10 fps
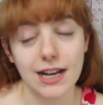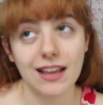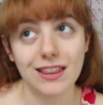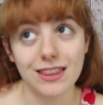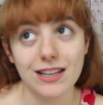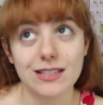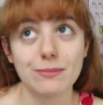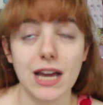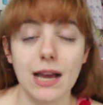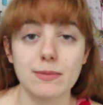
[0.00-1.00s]
And I think
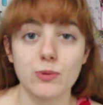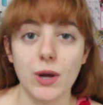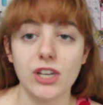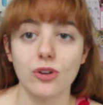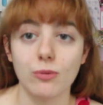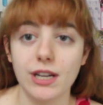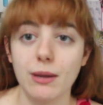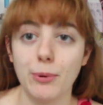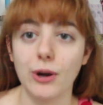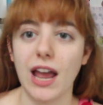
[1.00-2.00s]
sometimes when you read
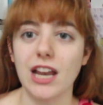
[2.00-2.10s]
a book